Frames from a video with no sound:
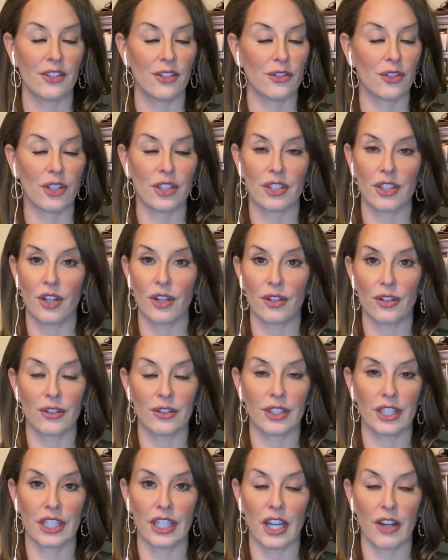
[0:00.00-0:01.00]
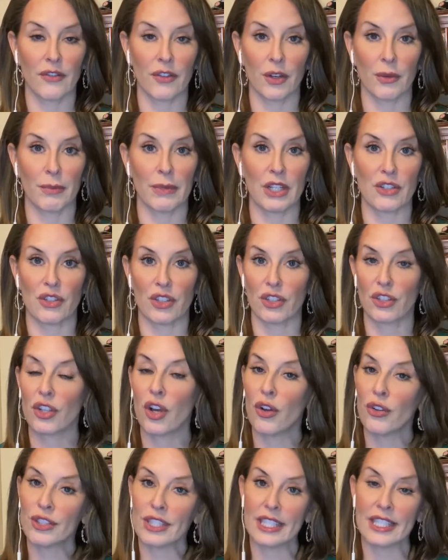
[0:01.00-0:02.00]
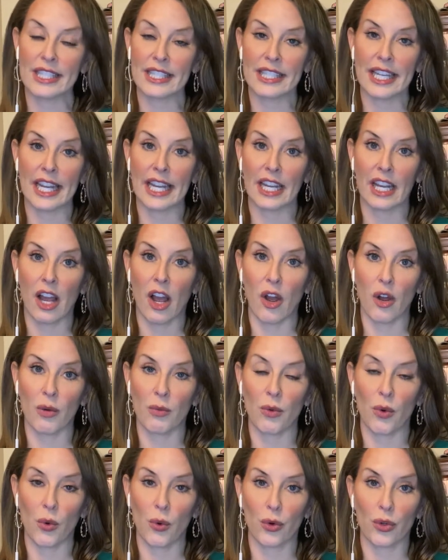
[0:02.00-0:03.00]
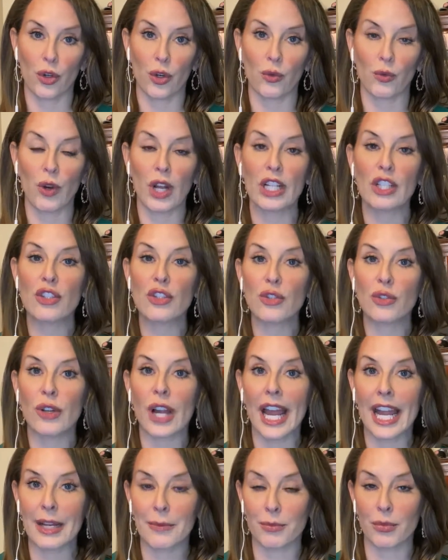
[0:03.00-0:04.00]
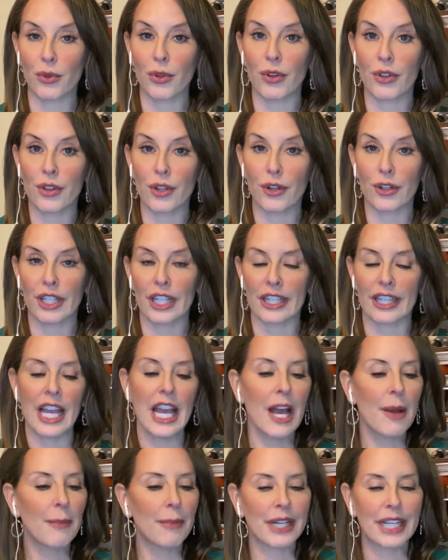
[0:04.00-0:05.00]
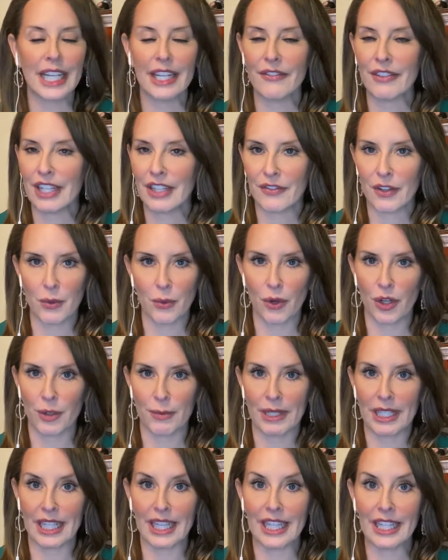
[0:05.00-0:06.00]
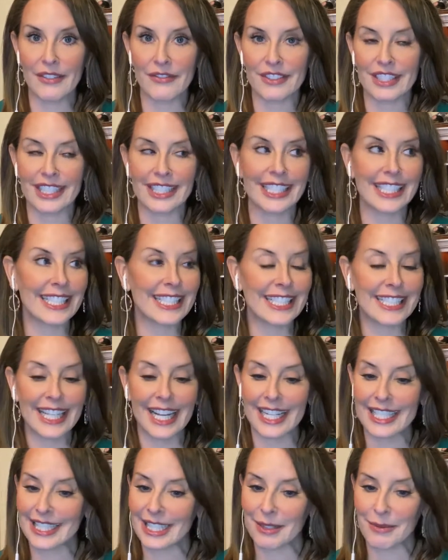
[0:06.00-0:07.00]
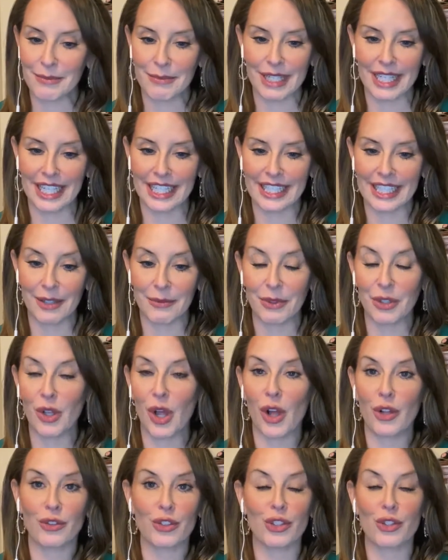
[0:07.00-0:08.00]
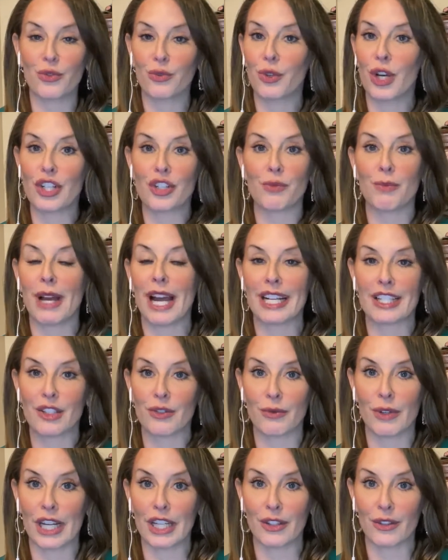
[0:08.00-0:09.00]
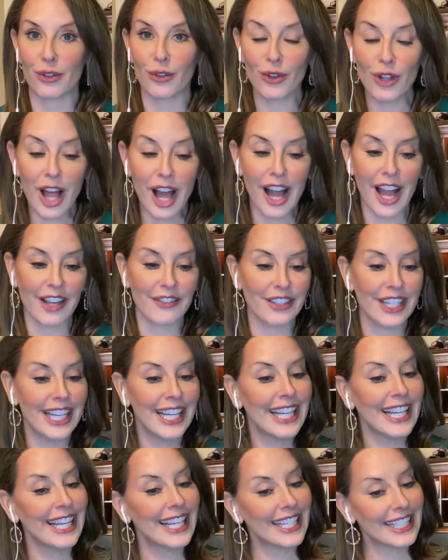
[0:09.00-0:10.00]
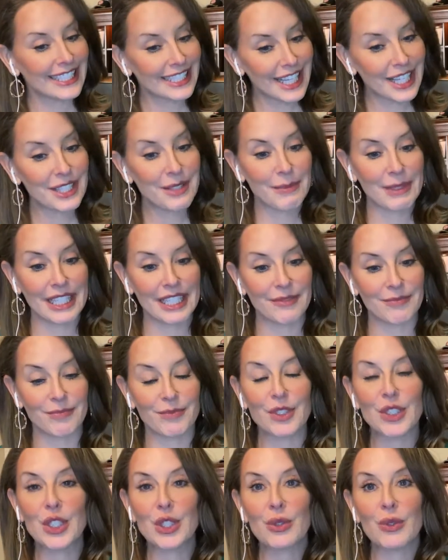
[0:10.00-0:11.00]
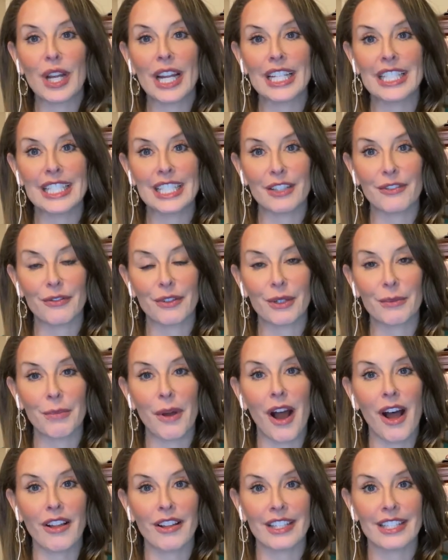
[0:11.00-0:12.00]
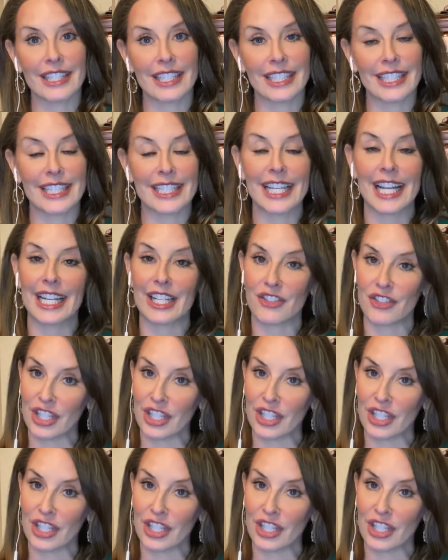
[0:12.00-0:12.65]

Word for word: As you just heard the governor mention, Tulsa's stay-at-home order runs through April 30th. But even if it were to be lifted, it doesn't mean that we'll all just rush back to regular life. It does mean new and different policies.